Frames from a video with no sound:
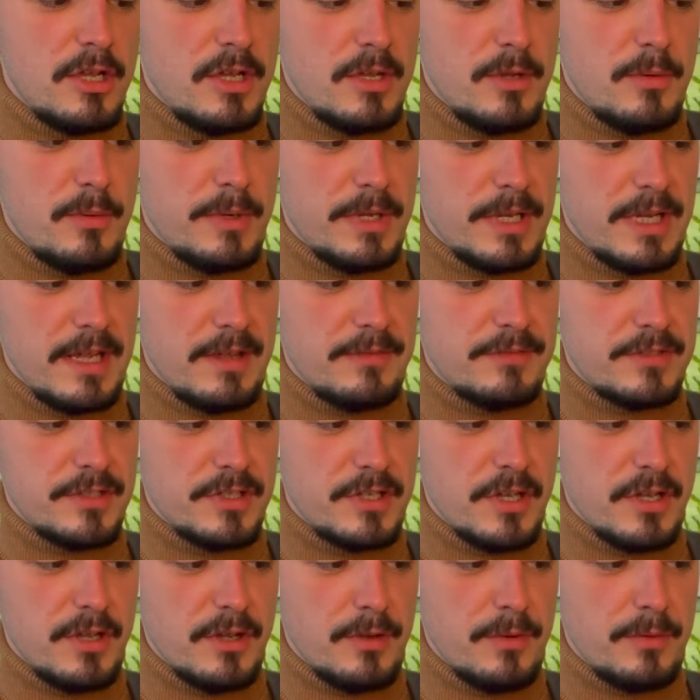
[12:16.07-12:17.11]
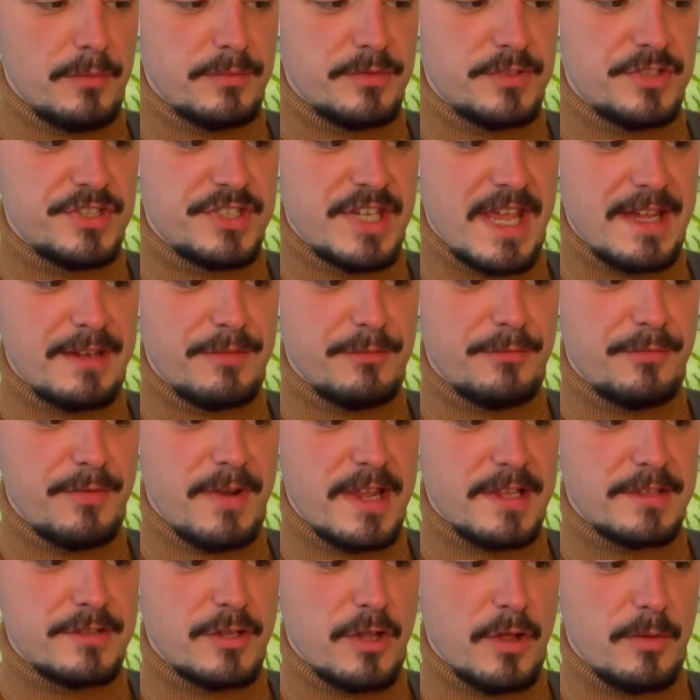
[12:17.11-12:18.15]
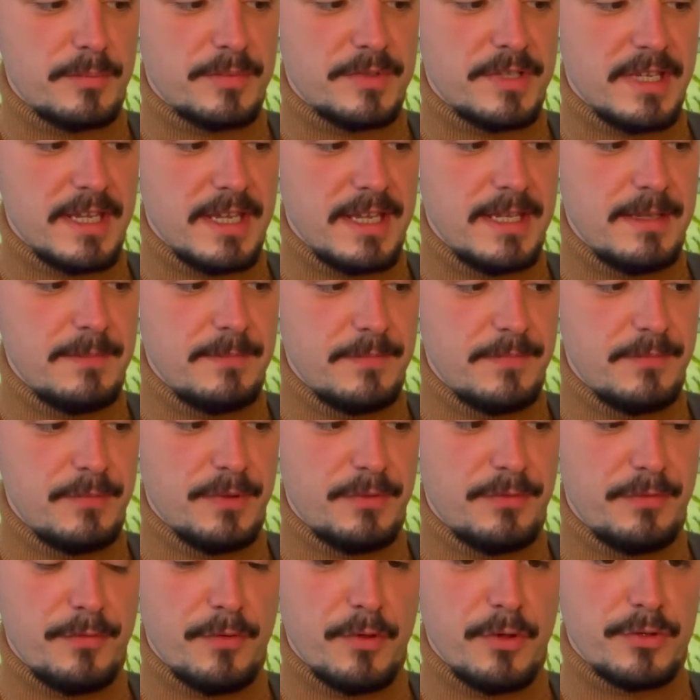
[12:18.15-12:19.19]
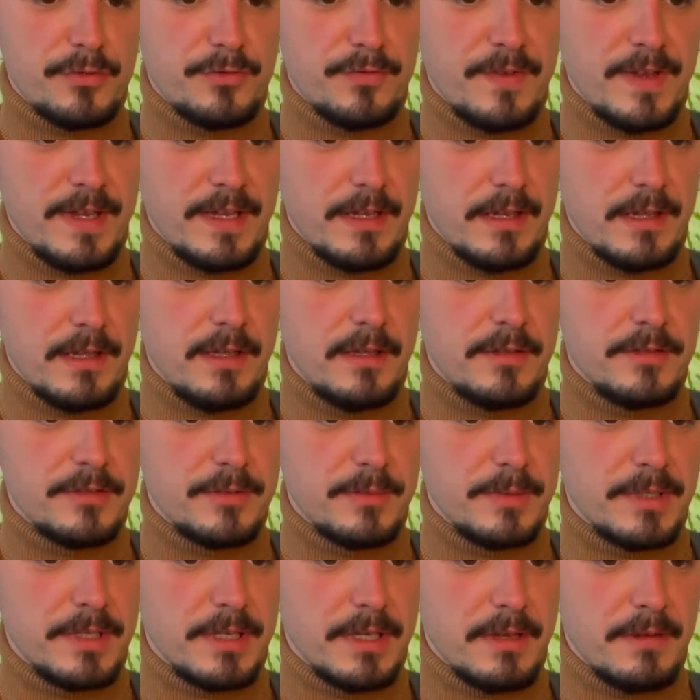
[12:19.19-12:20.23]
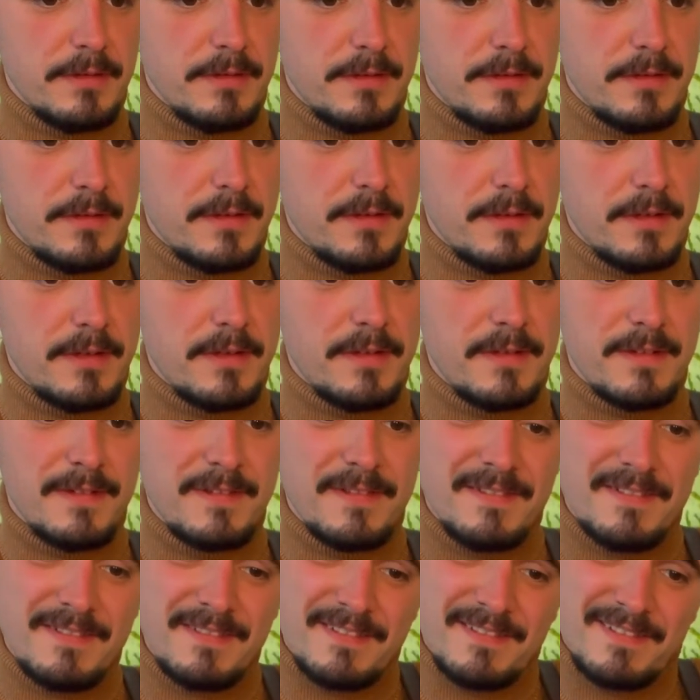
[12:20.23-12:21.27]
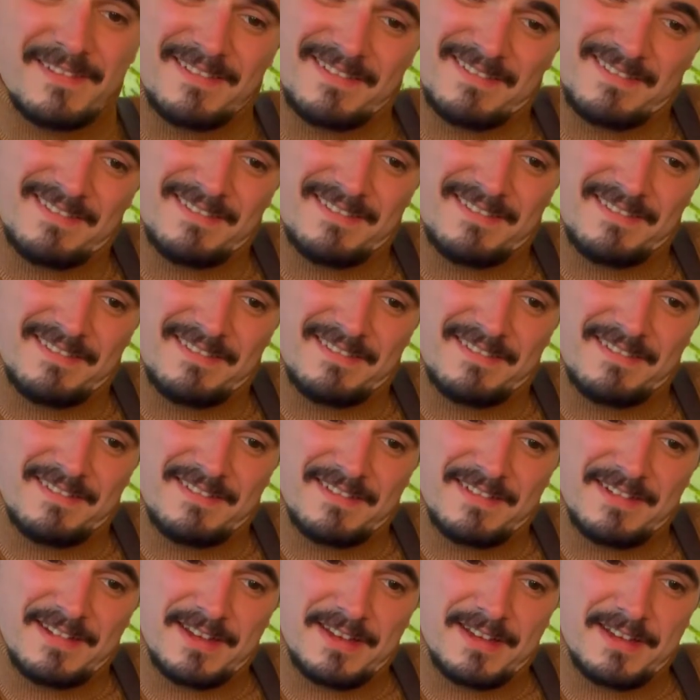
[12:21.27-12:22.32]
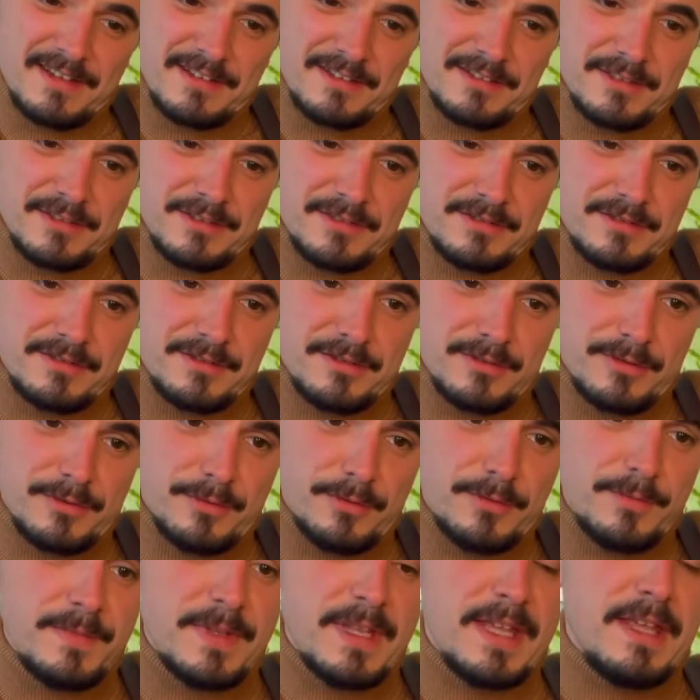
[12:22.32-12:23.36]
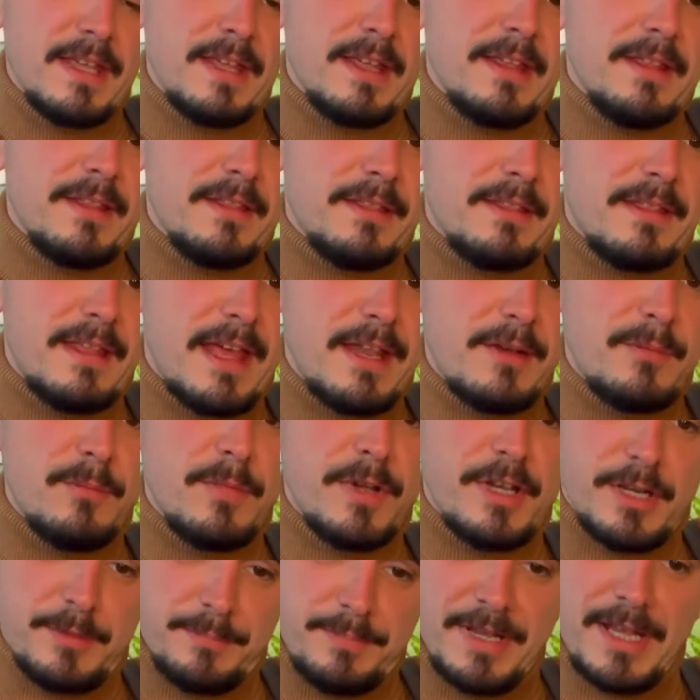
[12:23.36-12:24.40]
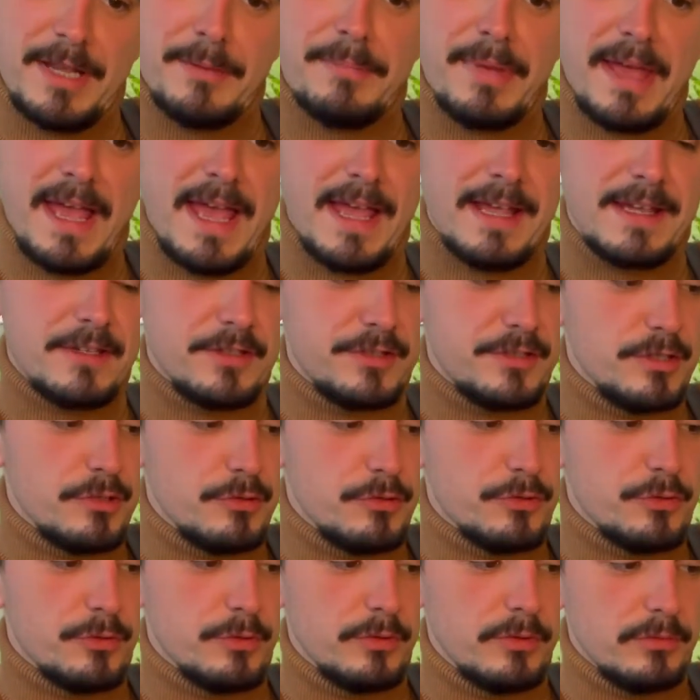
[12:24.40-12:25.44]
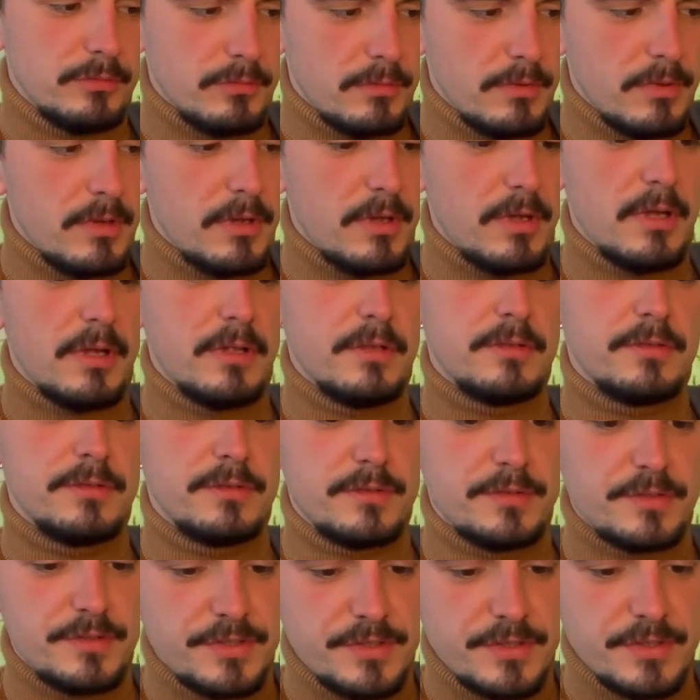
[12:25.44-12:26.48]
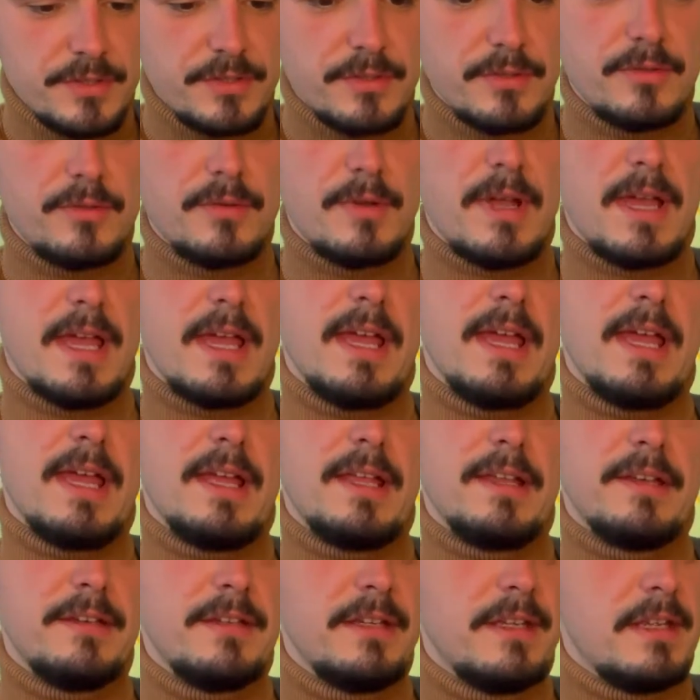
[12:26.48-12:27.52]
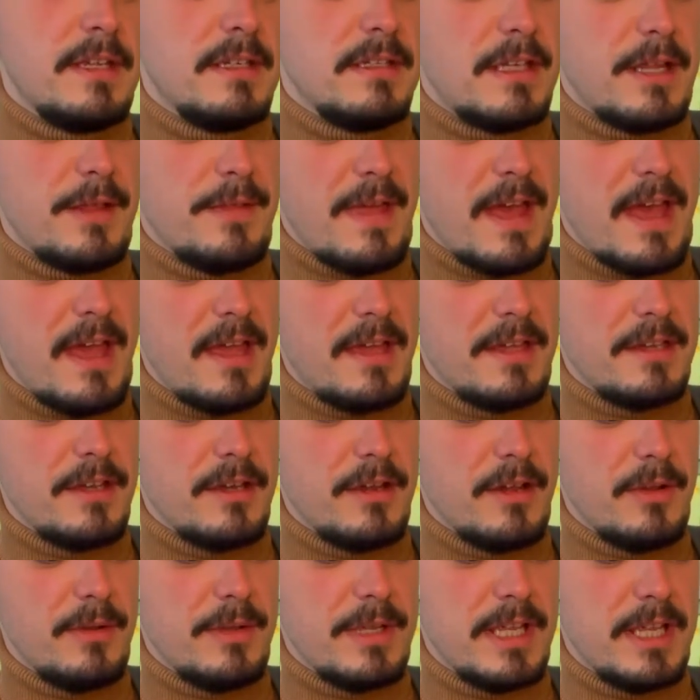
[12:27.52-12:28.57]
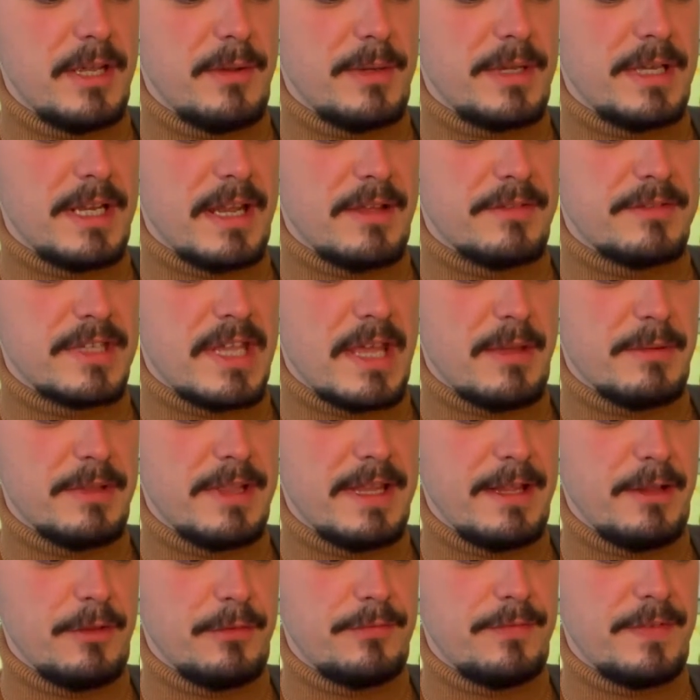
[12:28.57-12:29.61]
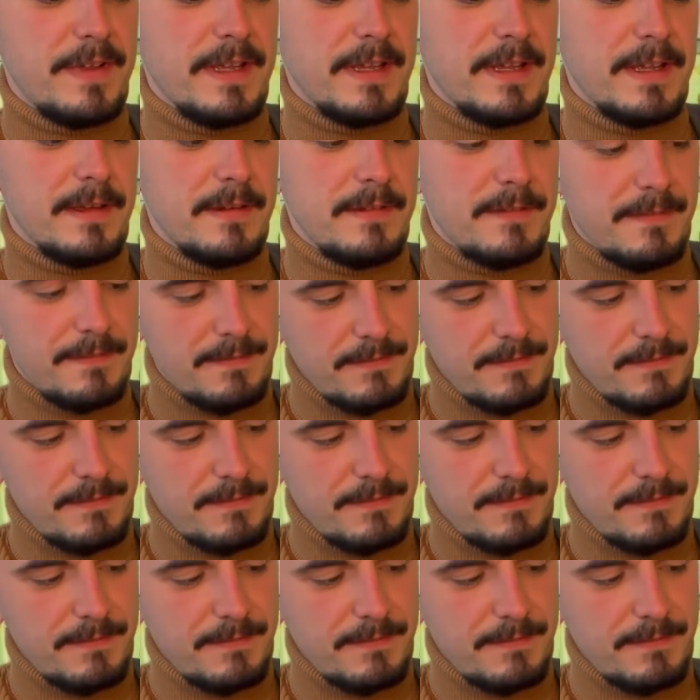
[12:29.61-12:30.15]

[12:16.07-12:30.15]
We're going to have to go 2nd fret top D with 1st finger. So we're going to go. Cool. Then we're going to pick back as usual. 1, 2, and now the high note here we're going to have to get with little finger.